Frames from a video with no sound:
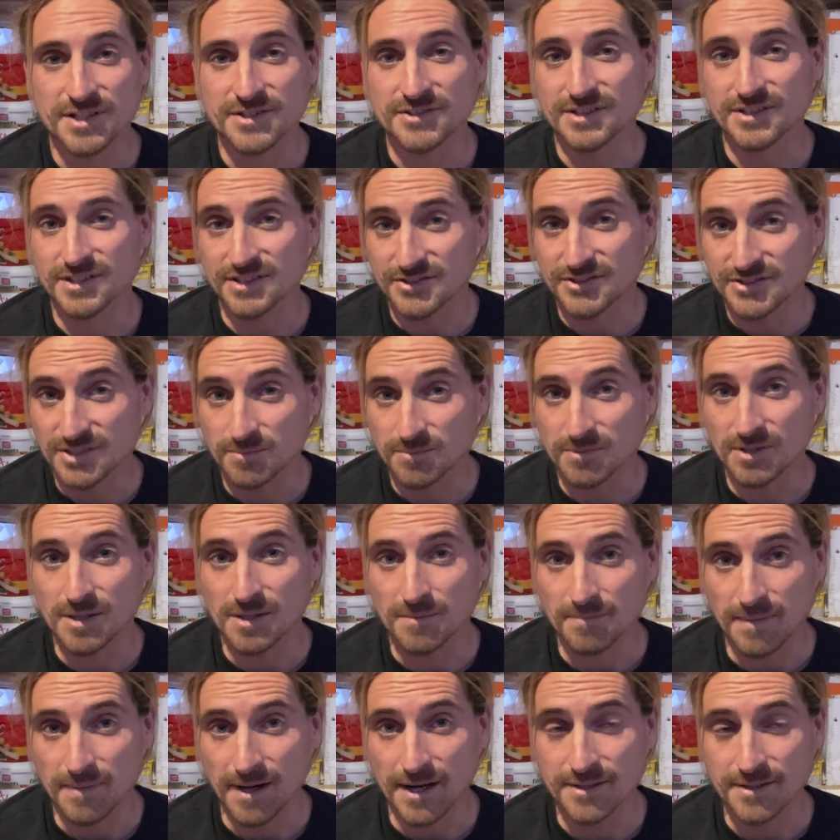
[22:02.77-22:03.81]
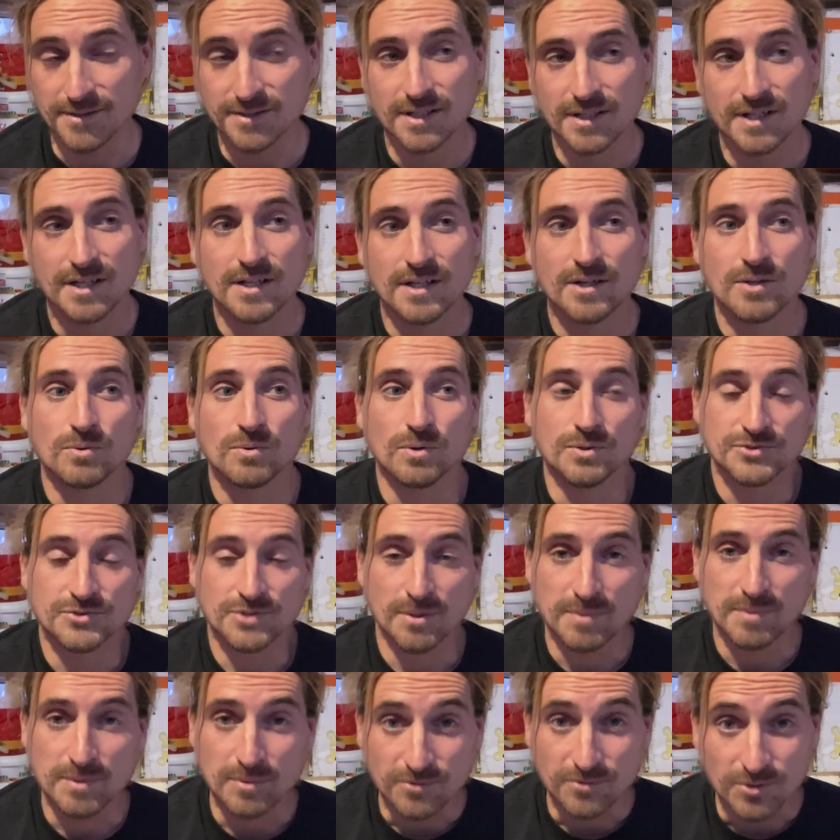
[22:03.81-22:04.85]
is in a similar boat. Well,
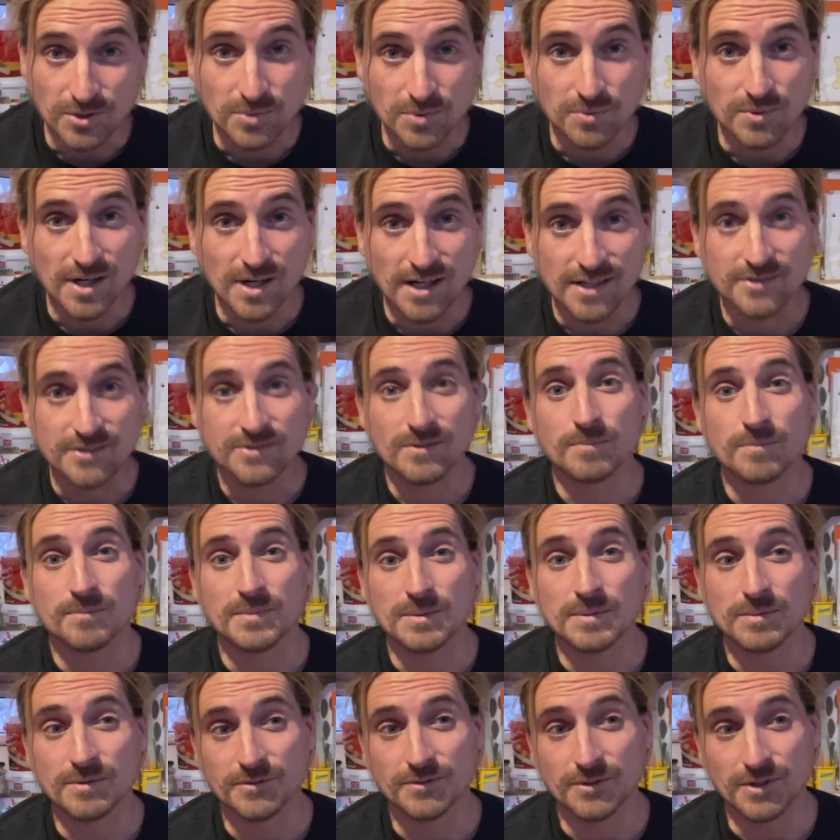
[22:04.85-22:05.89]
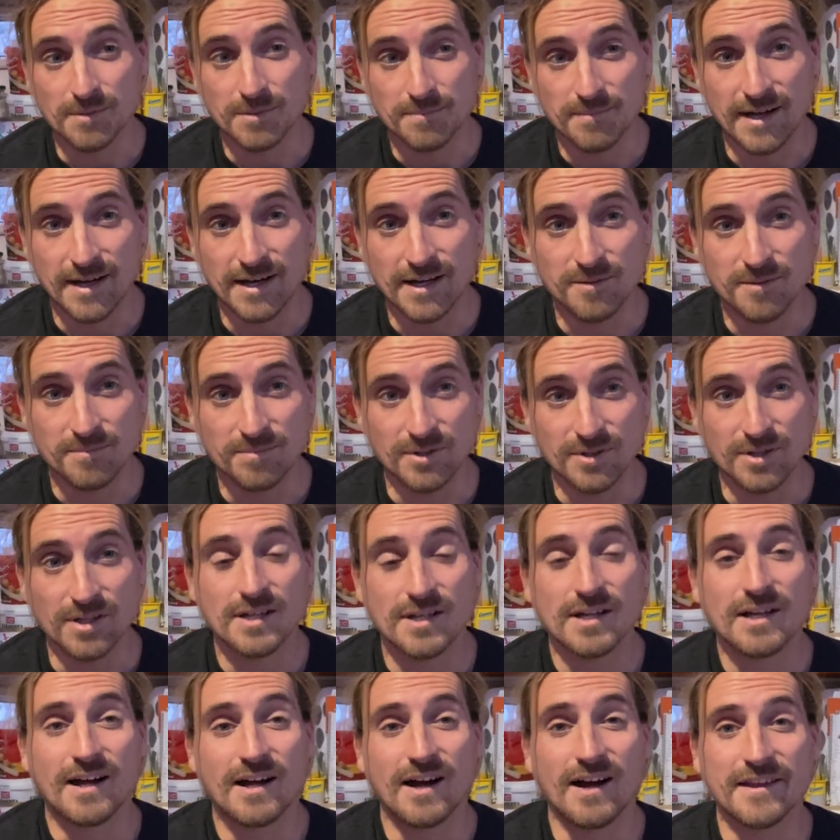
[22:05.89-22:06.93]
some people have got it worse, some people have got it better, but
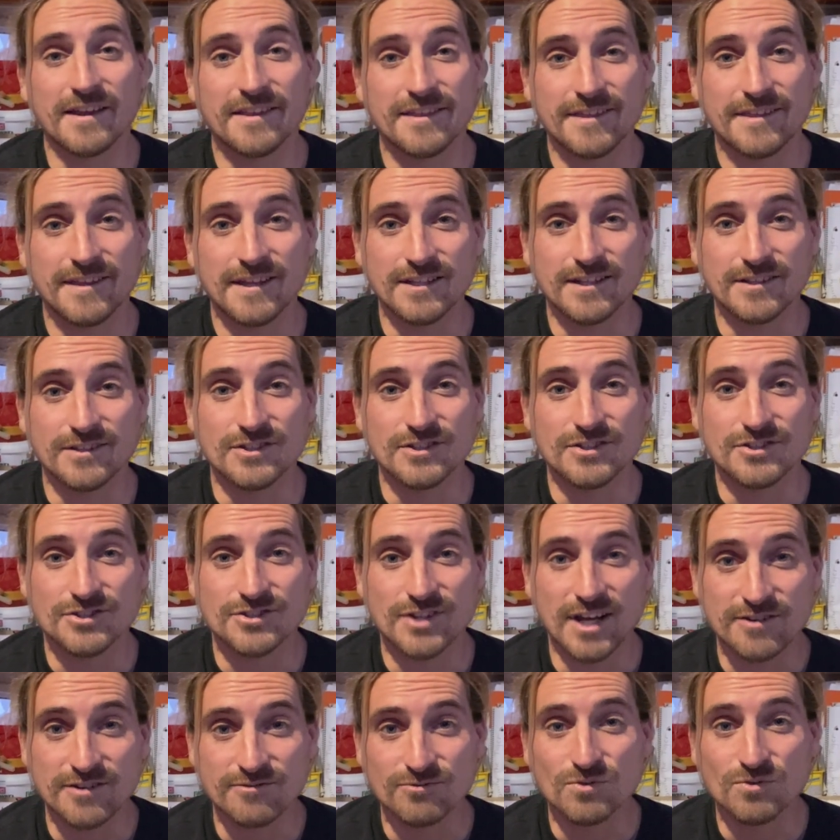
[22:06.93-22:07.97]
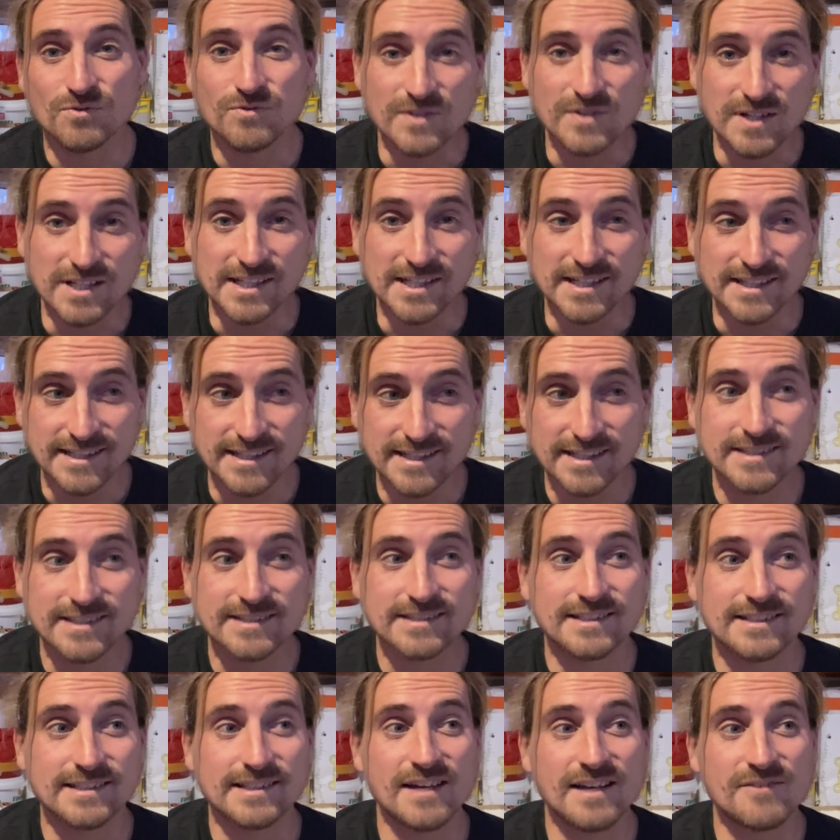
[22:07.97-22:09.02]
I think the general feeling
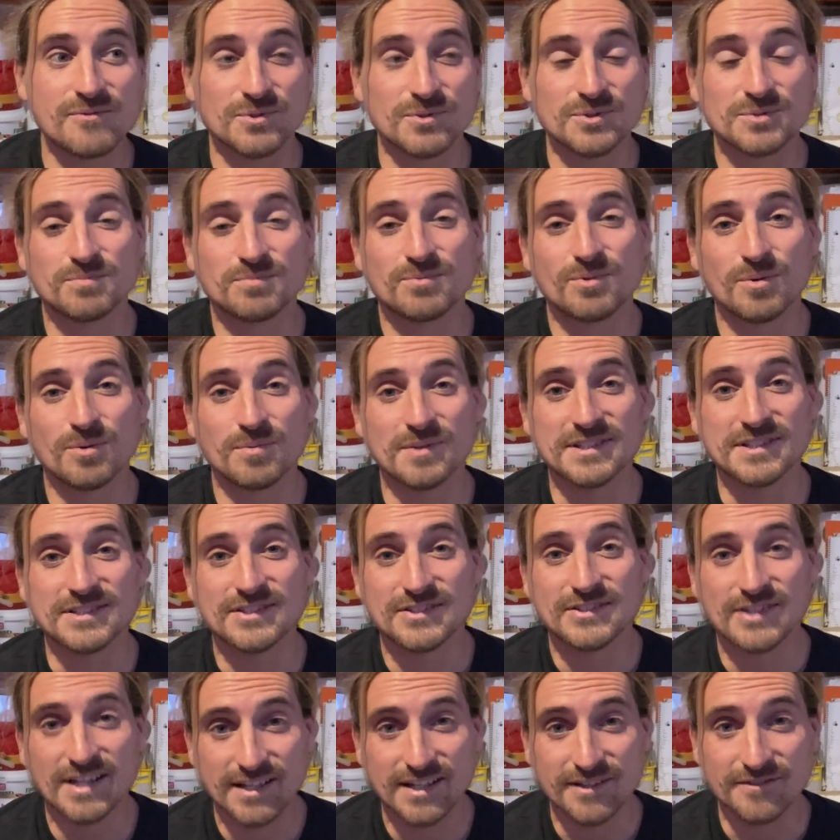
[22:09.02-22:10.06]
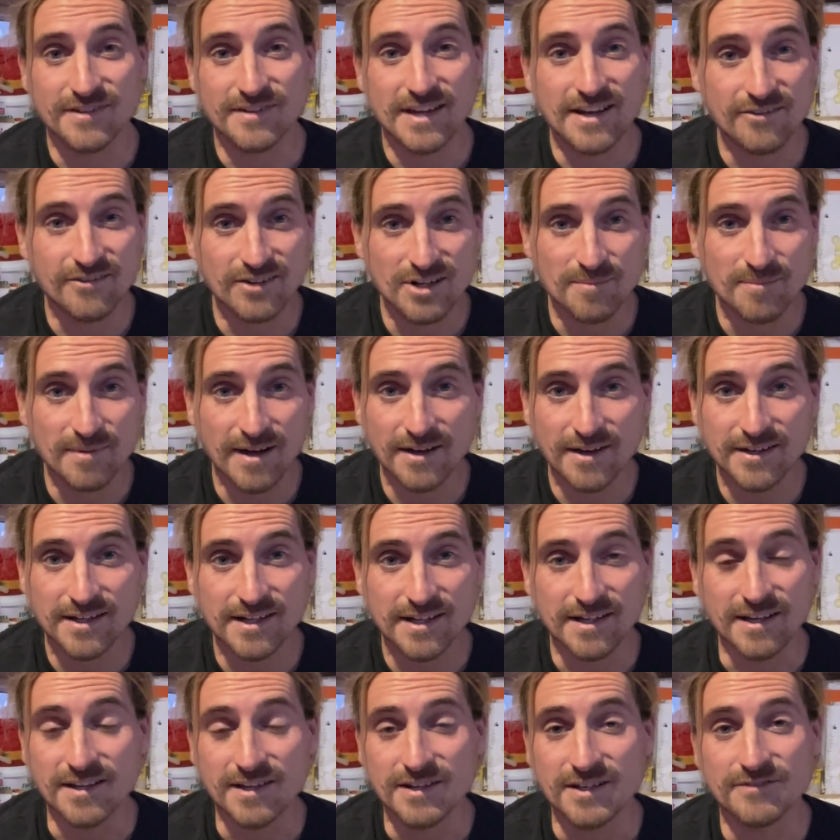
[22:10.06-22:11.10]
is everyone's probably sick of hearing about
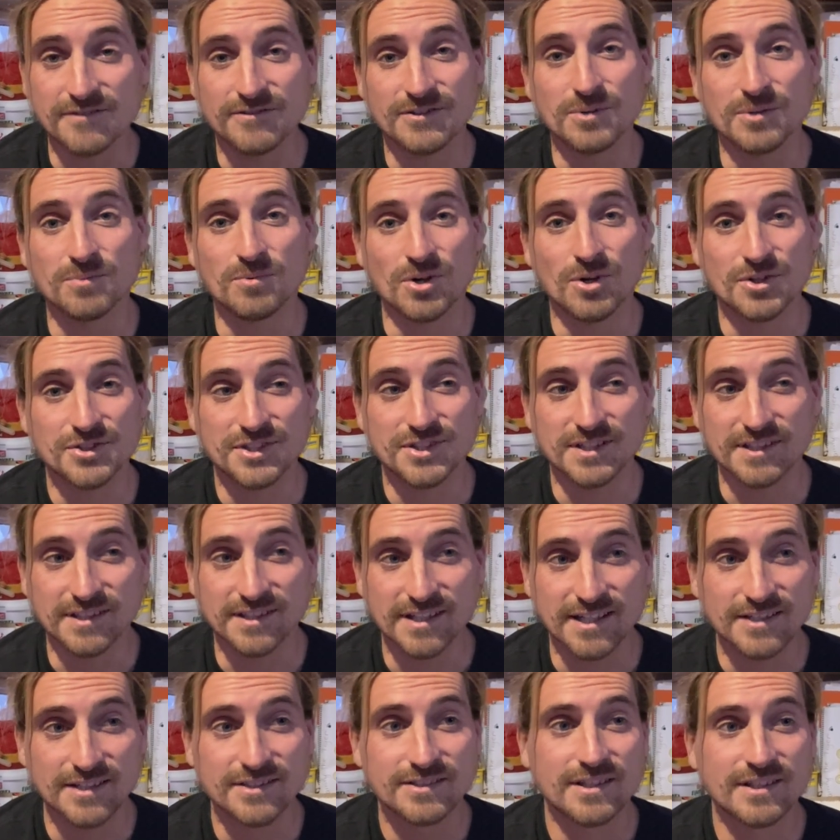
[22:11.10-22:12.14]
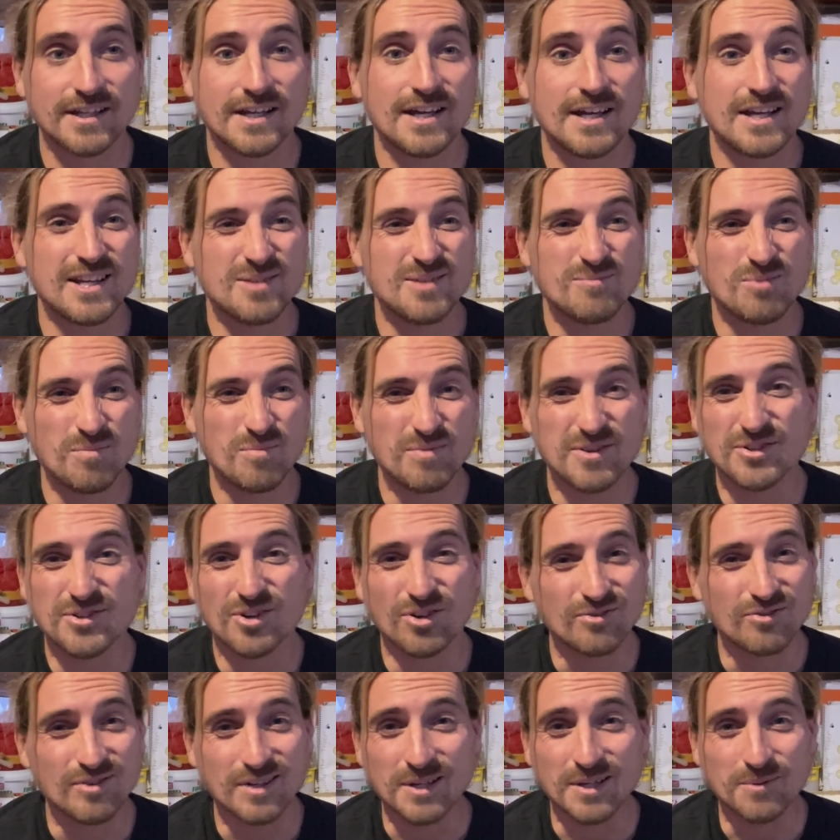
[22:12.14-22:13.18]
it, and if you're watching this, probably
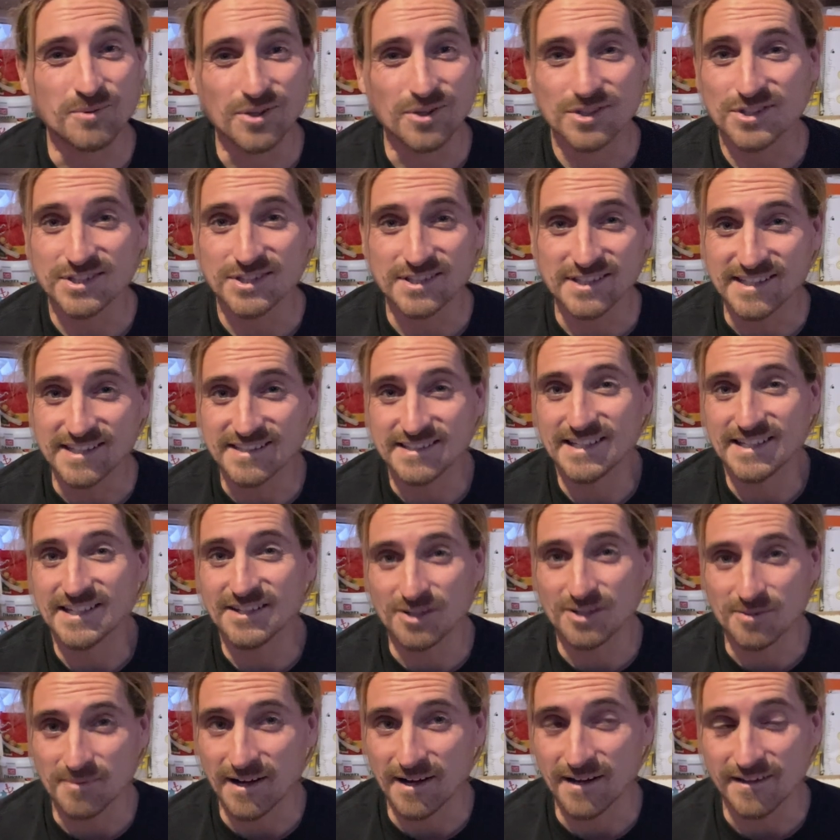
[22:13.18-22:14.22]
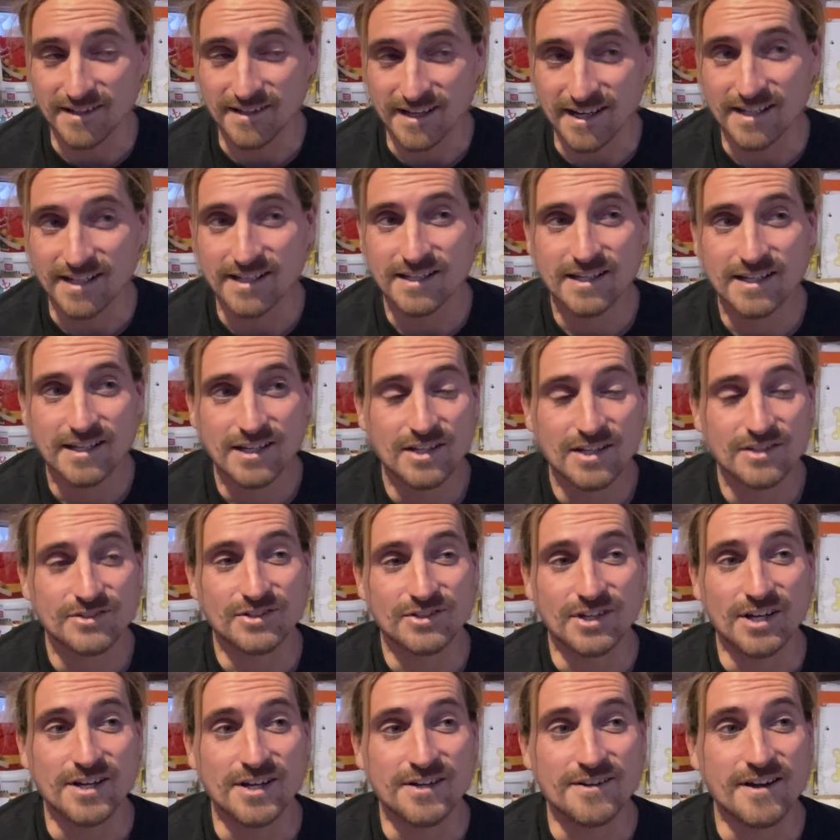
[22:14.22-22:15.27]
not really watching it to hear about that.
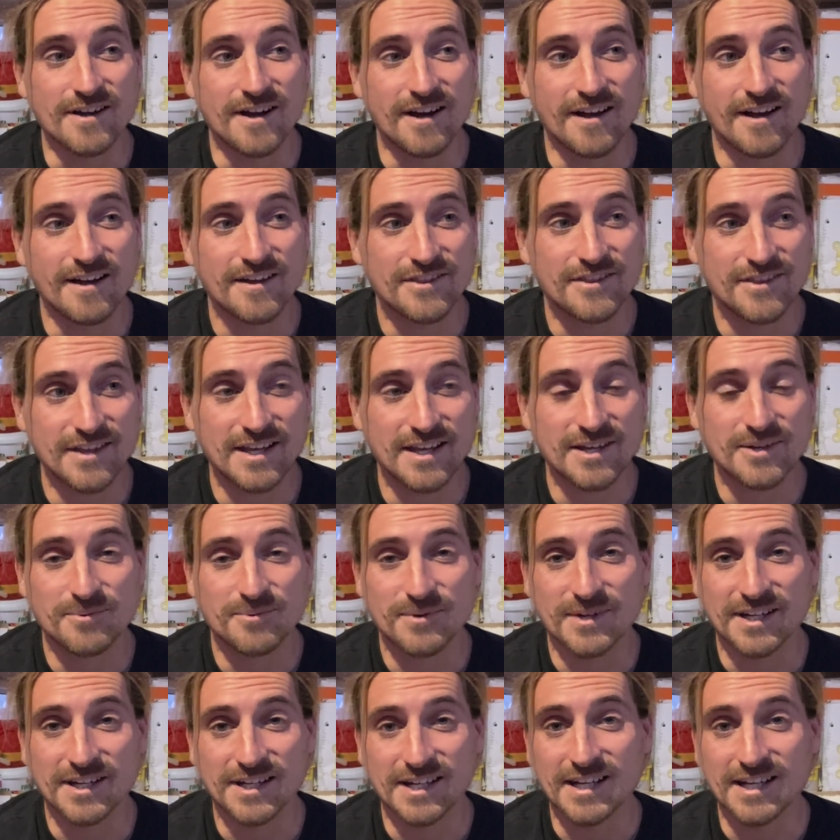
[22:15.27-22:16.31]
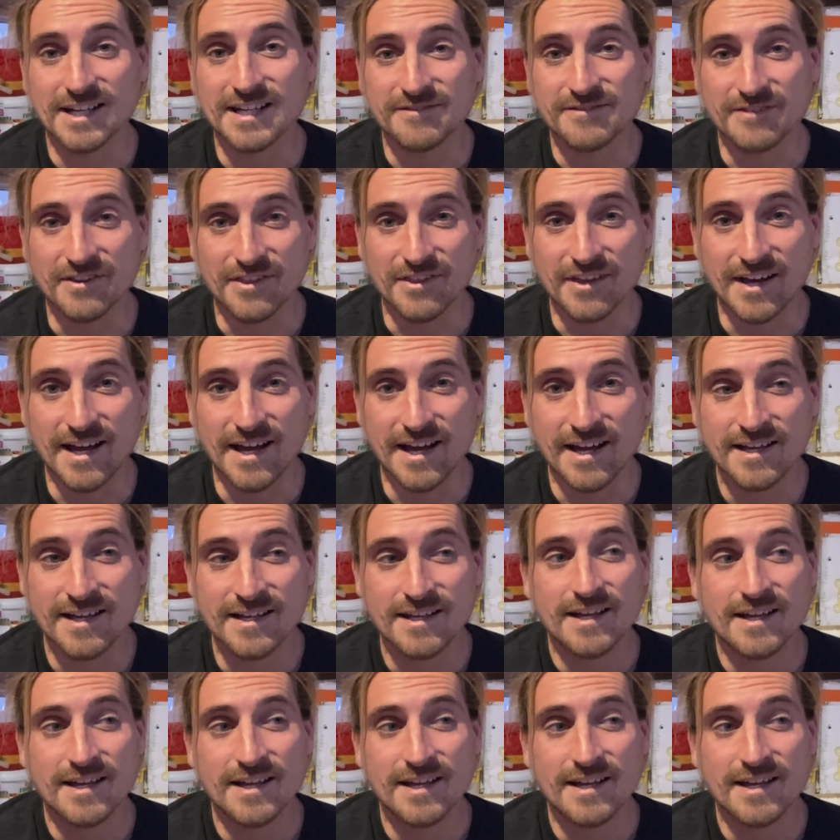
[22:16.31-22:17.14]
So I think we're going to leave it there.